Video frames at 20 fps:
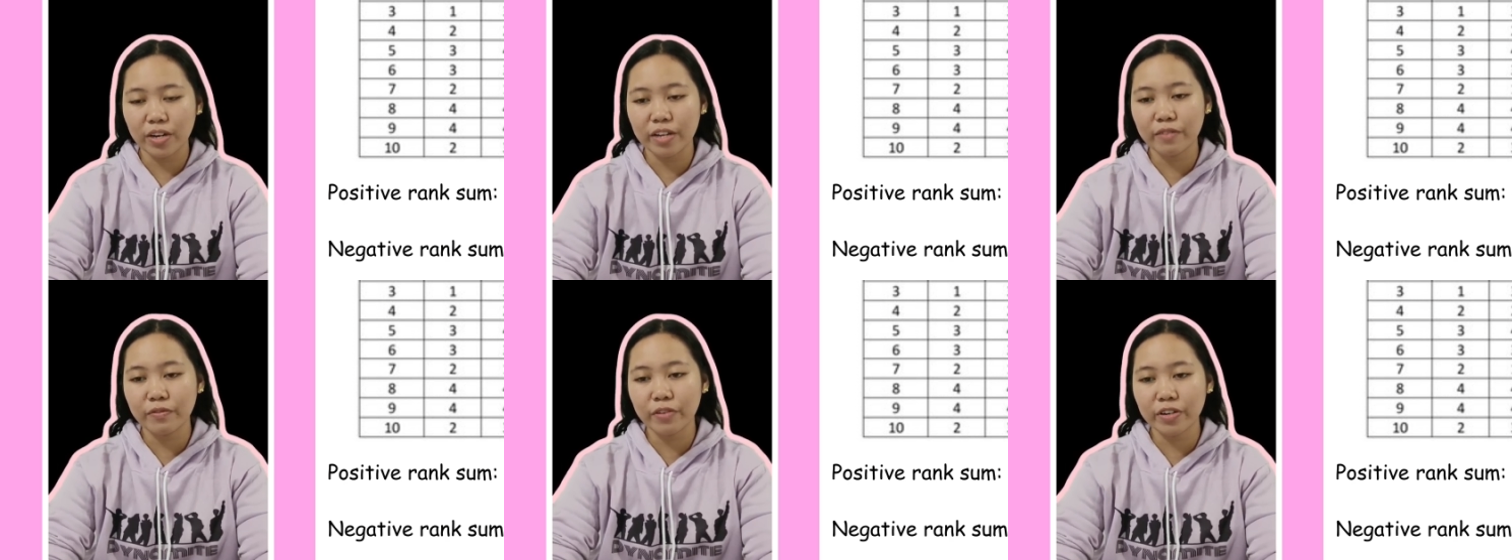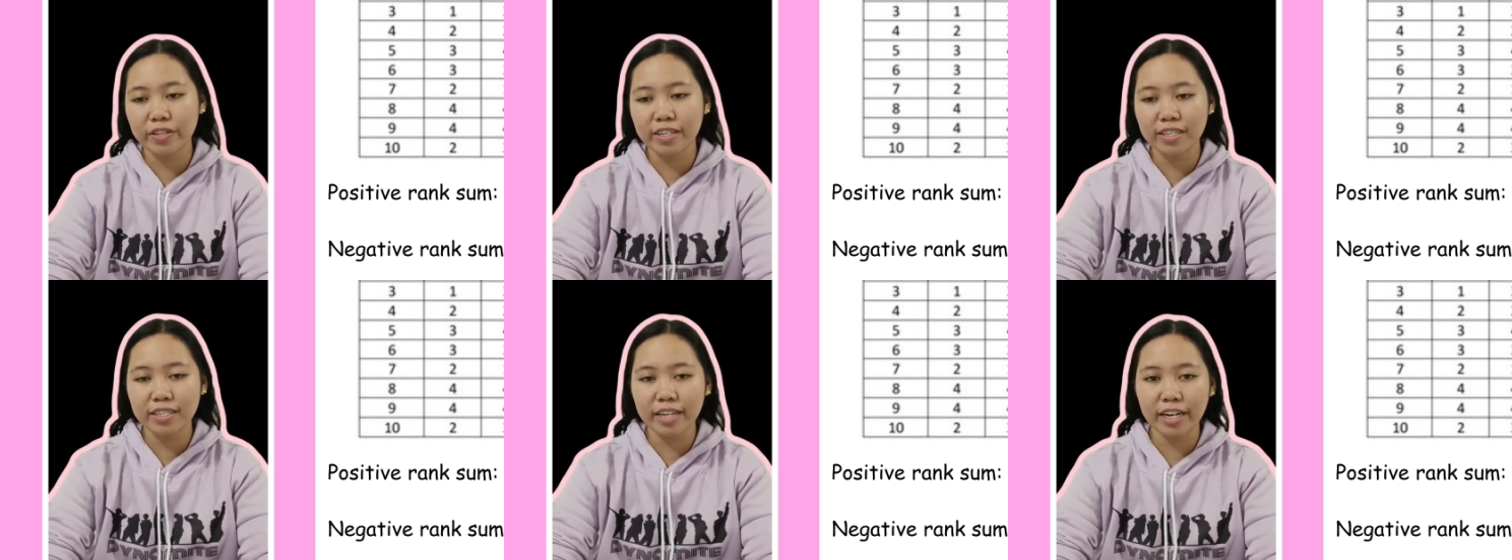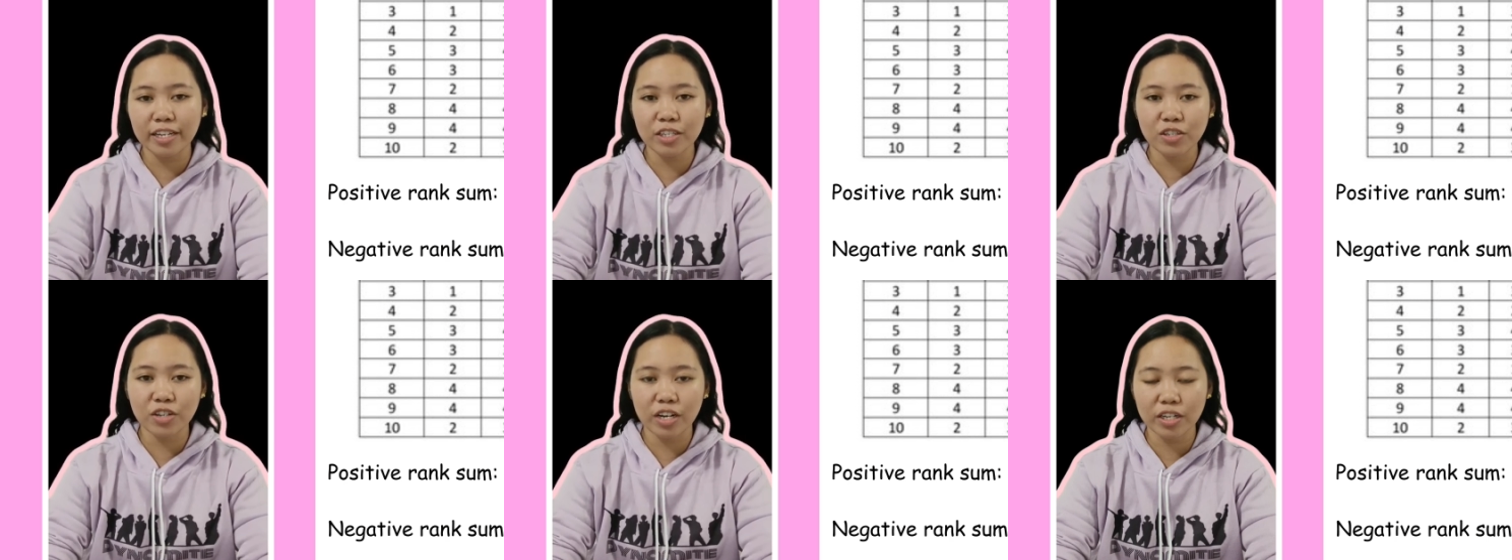And for the
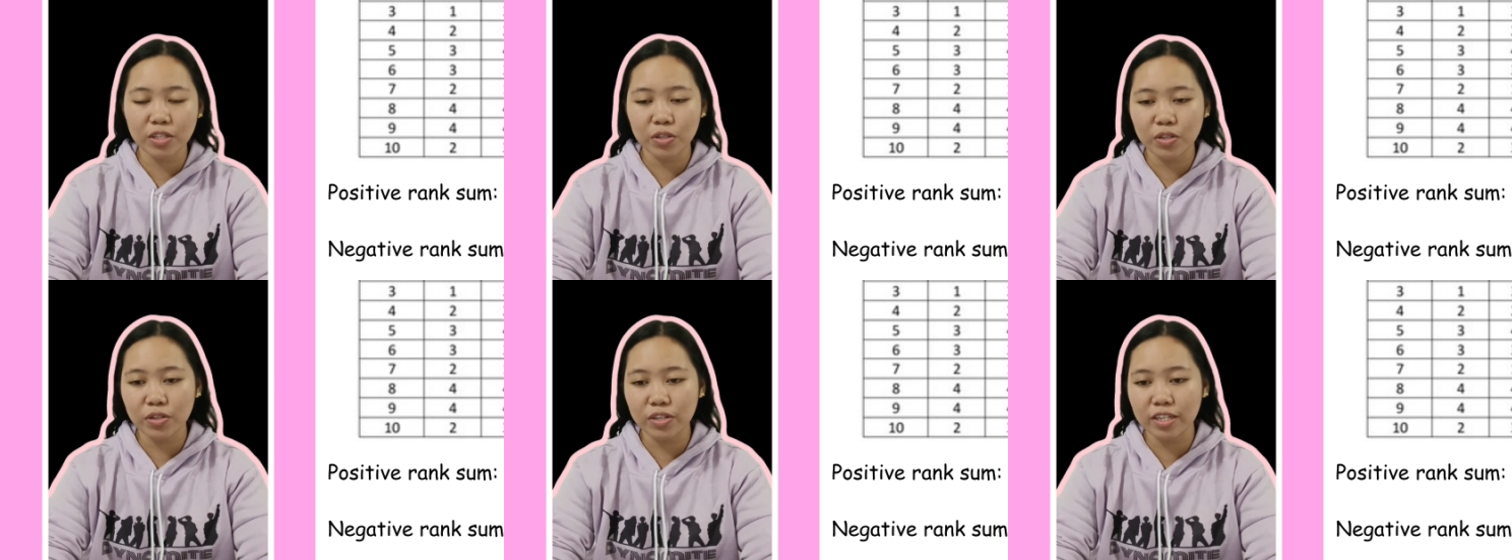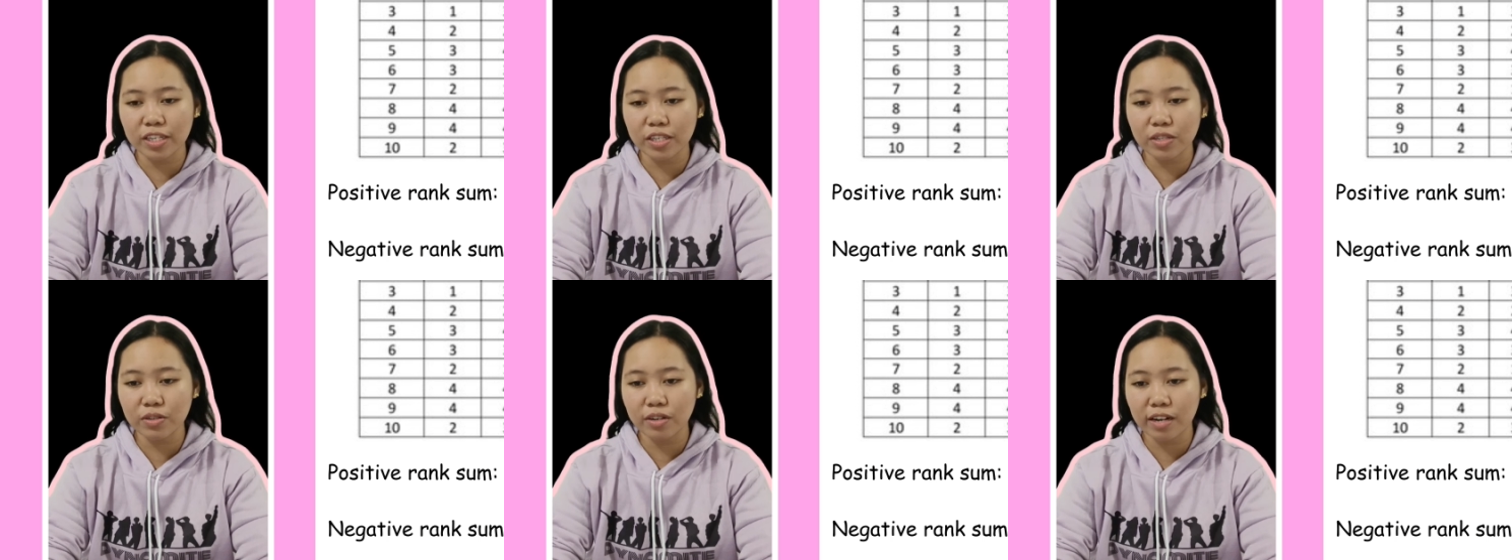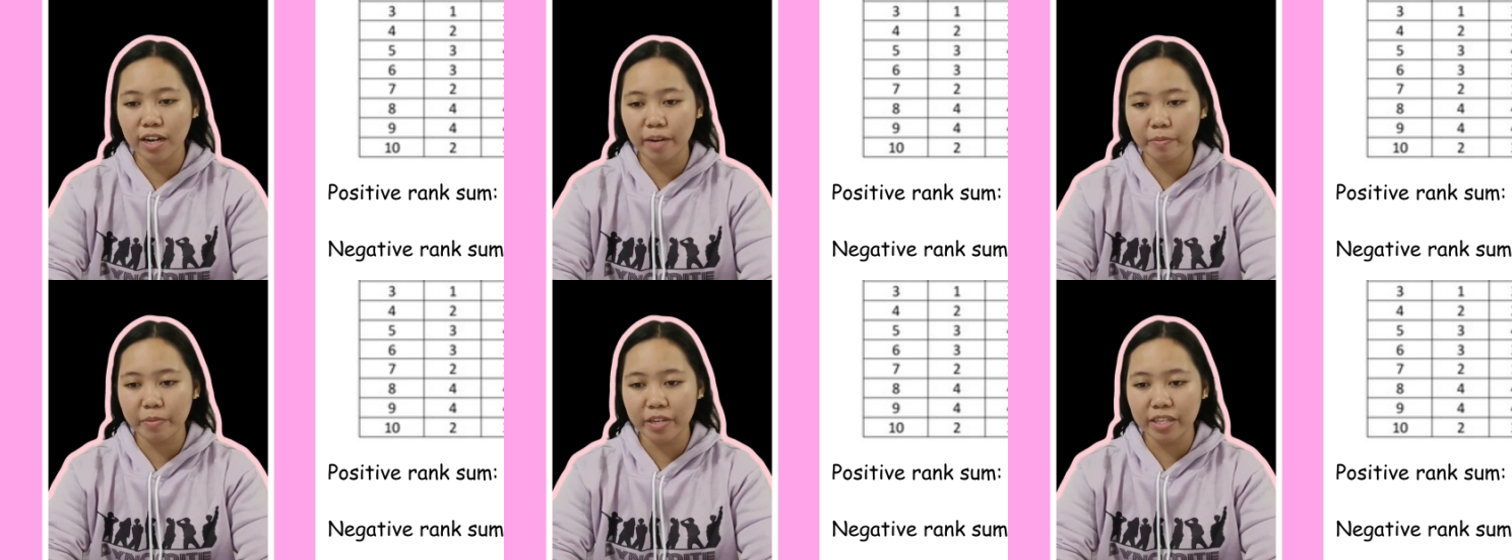signed rank, you need to
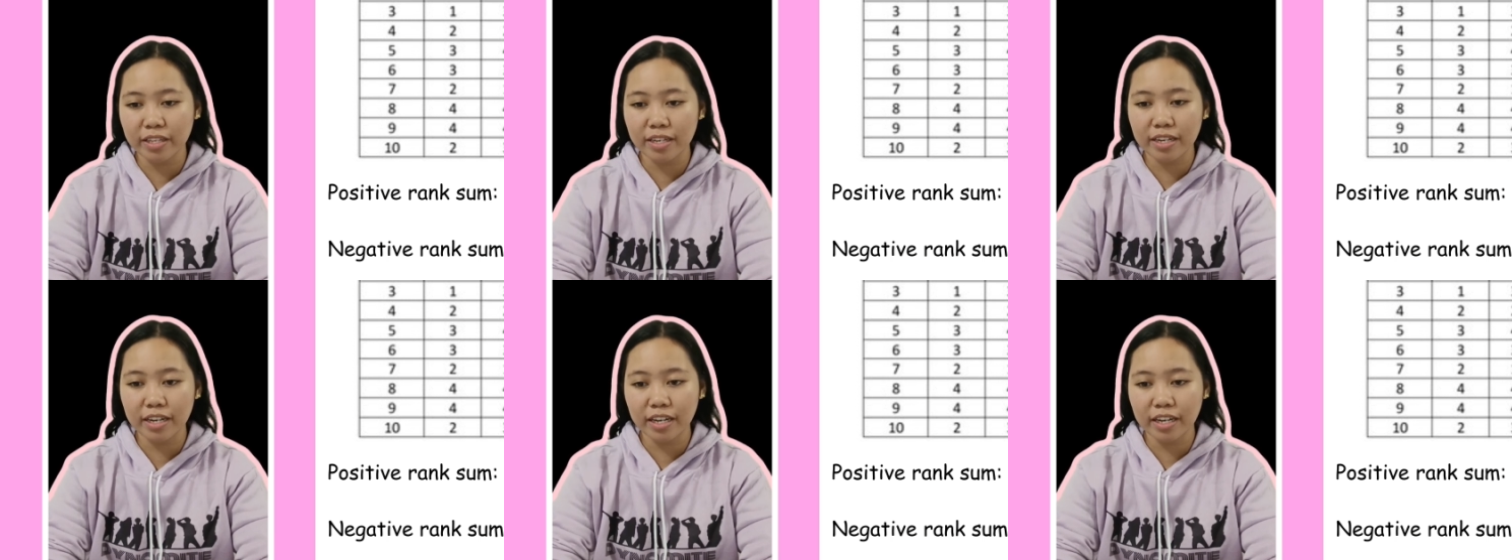copy the